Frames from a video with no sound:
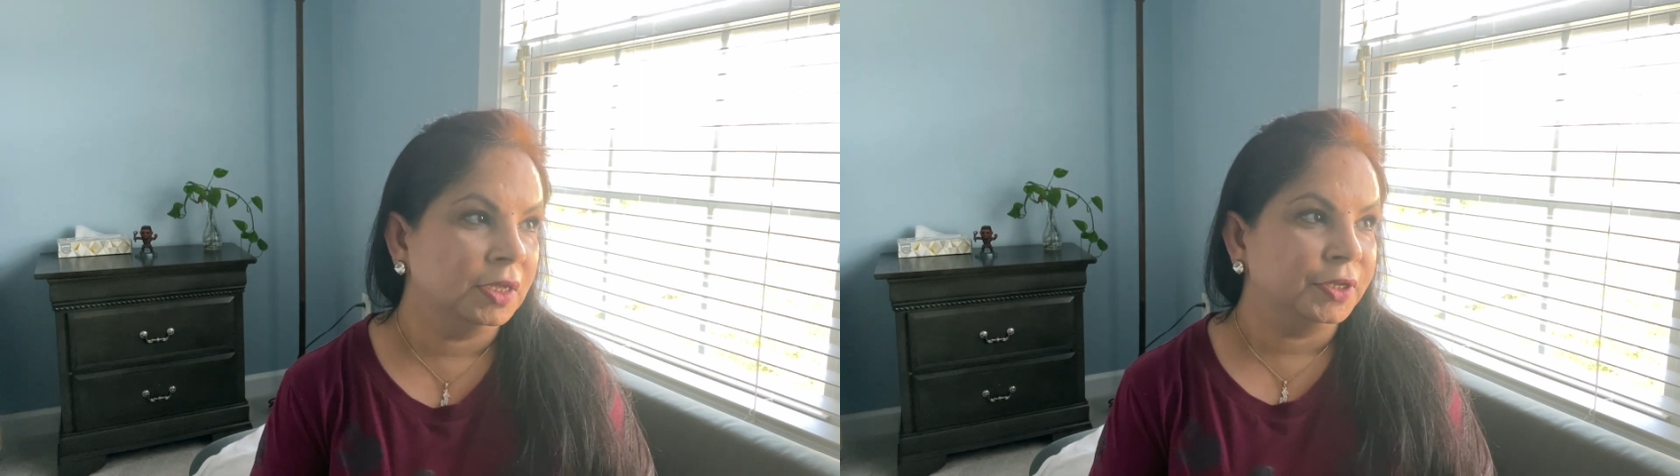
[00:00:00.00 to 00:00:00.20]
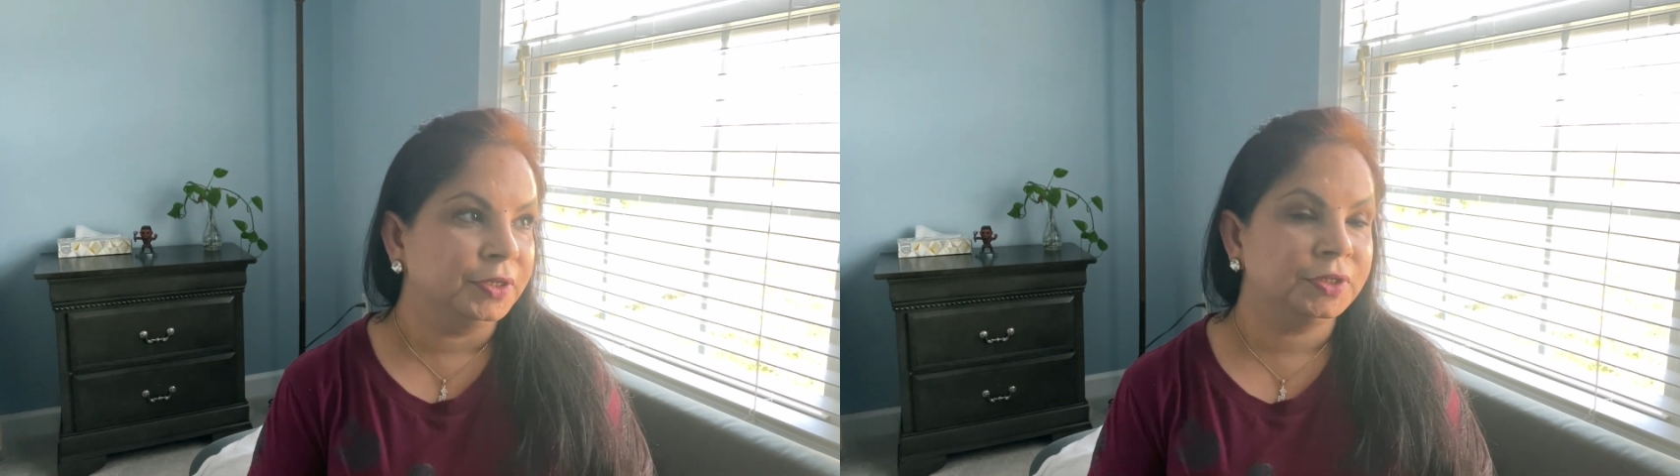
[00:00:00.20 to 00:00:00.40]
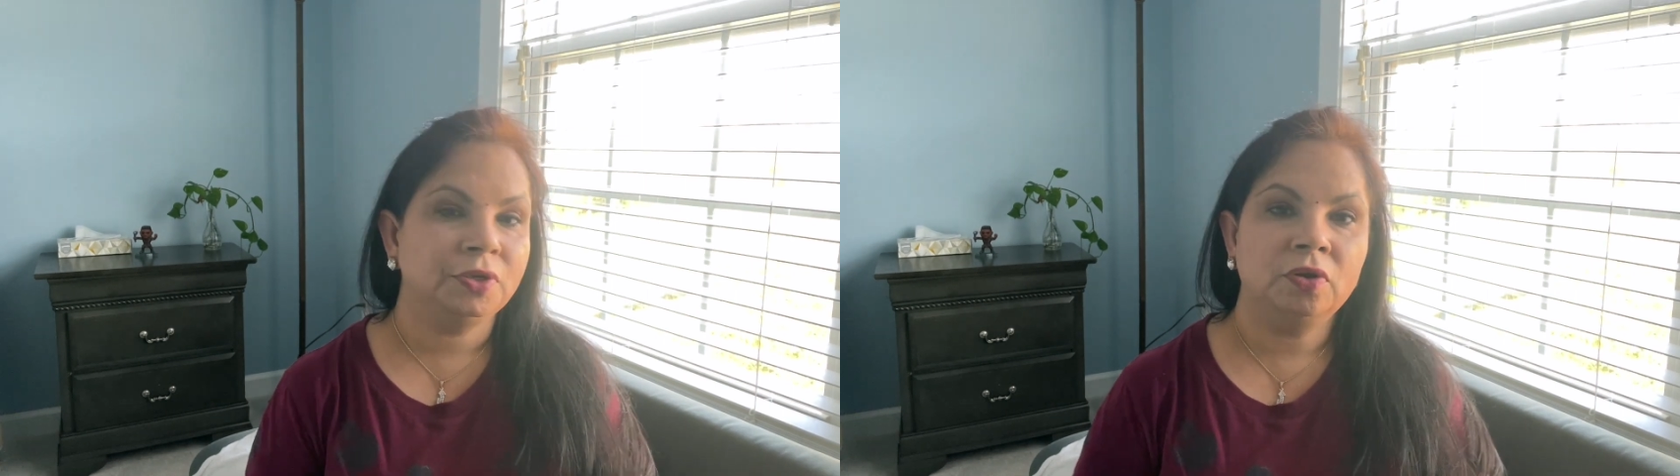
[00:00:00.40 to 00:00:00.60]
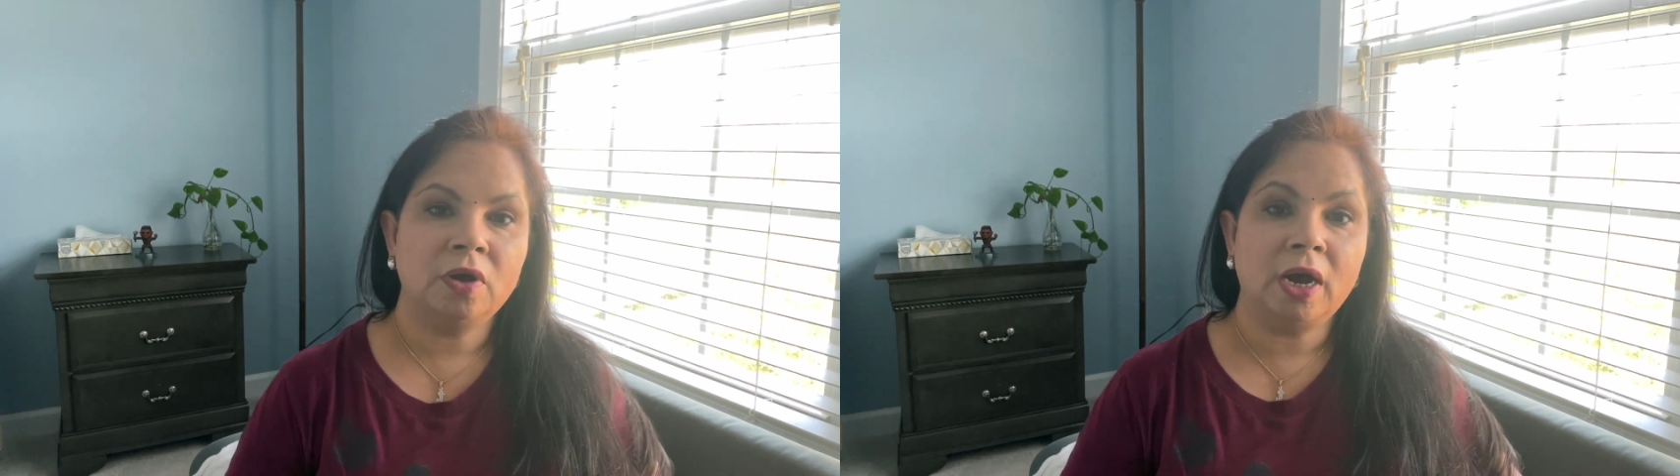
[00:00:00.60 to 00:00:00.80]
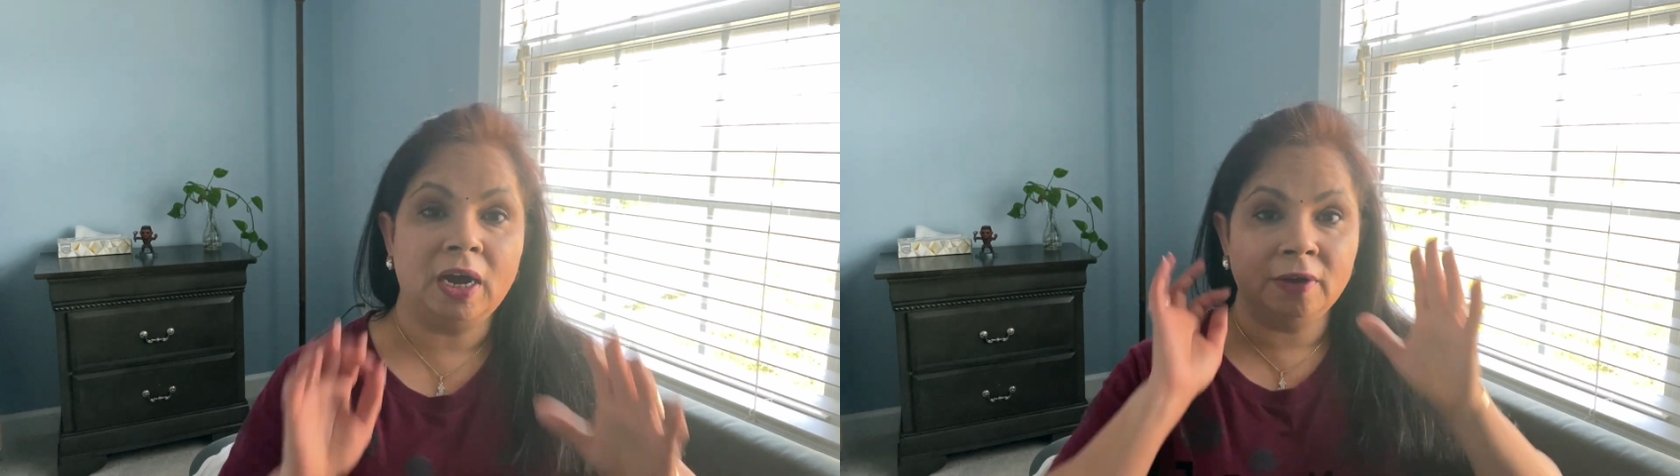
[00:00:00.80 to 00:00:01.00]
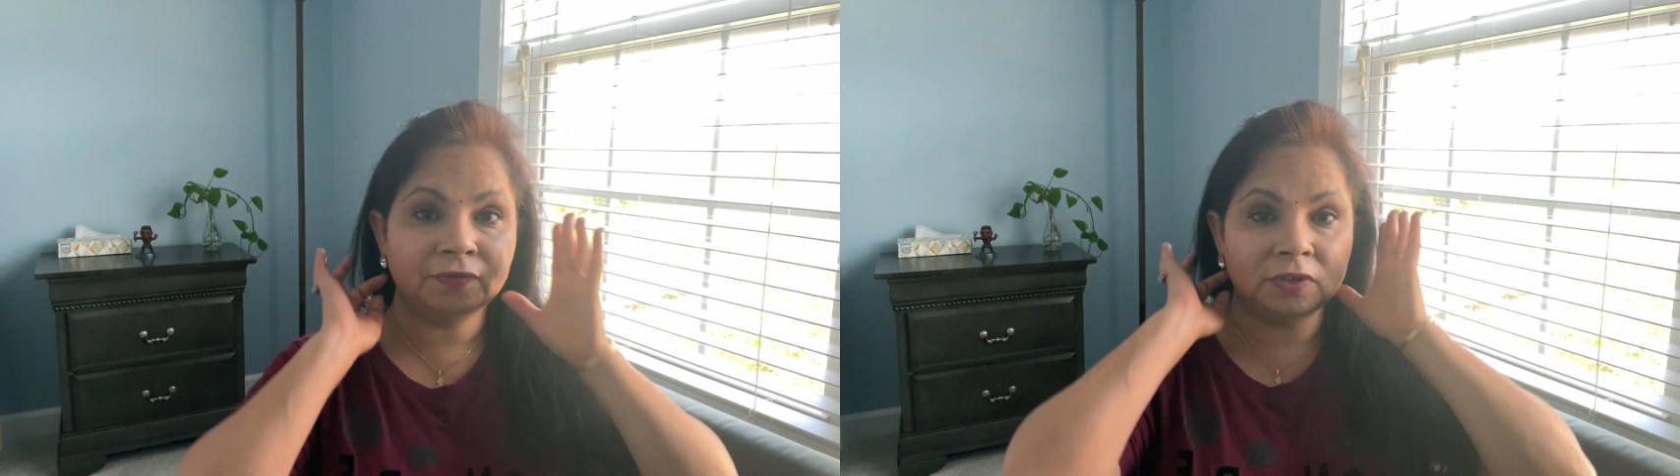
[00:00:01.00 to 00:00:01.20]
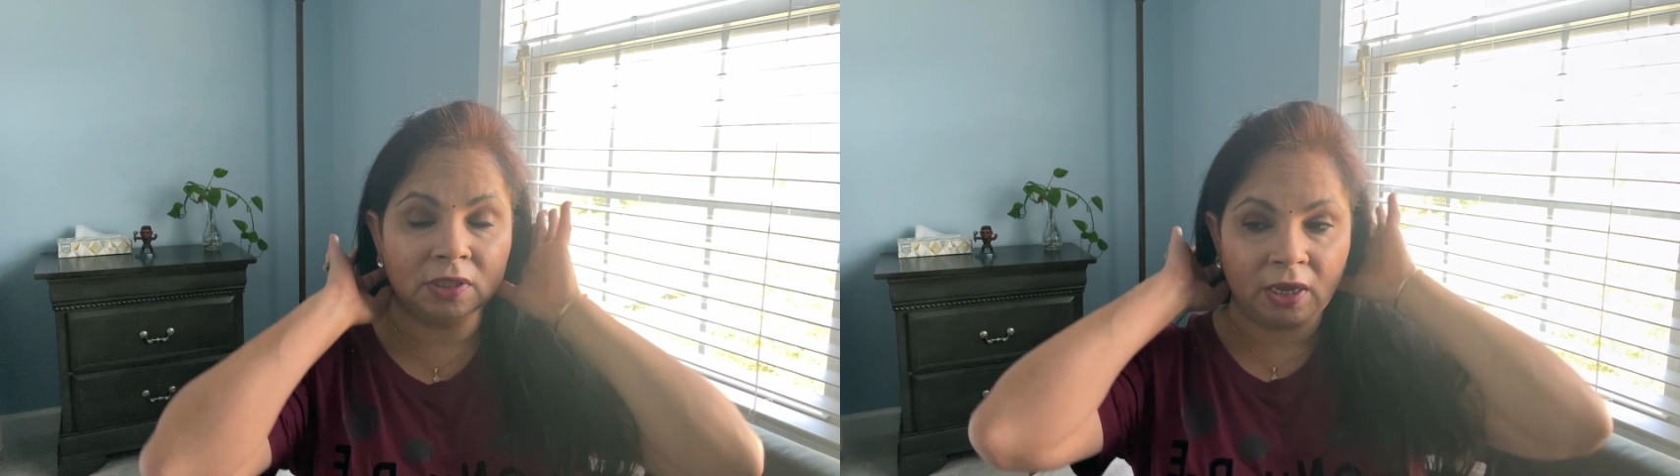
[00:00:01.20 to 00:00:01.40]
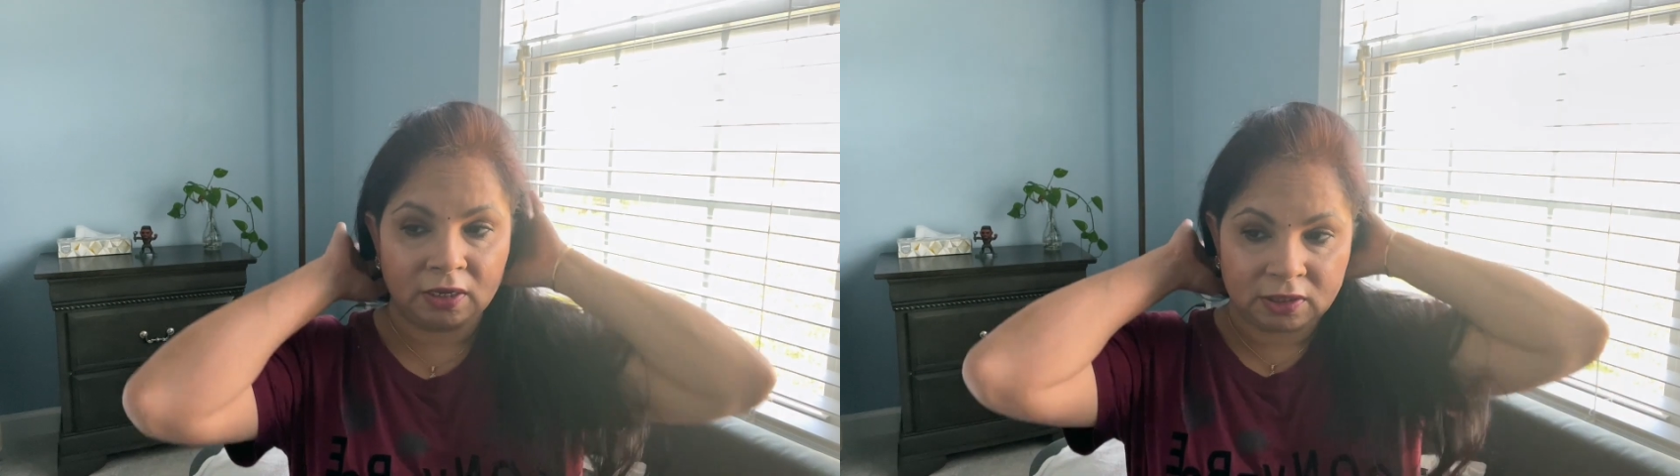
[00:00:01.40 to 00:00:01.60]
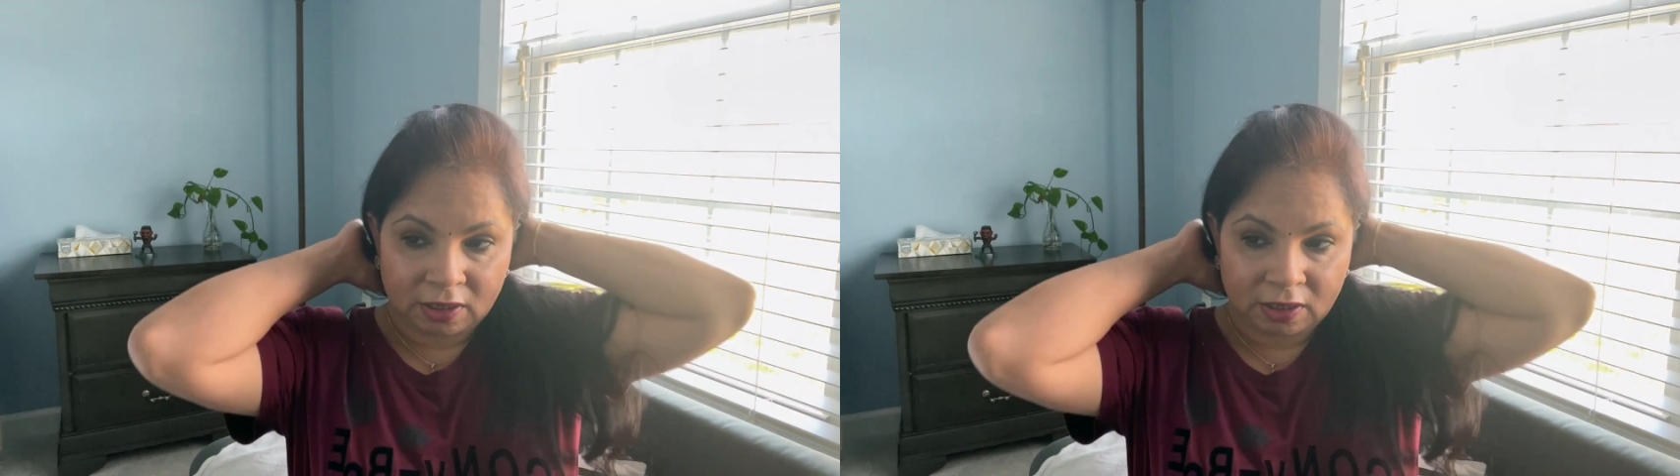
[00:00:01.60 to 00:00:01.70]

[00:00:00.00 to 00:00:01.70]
So after that,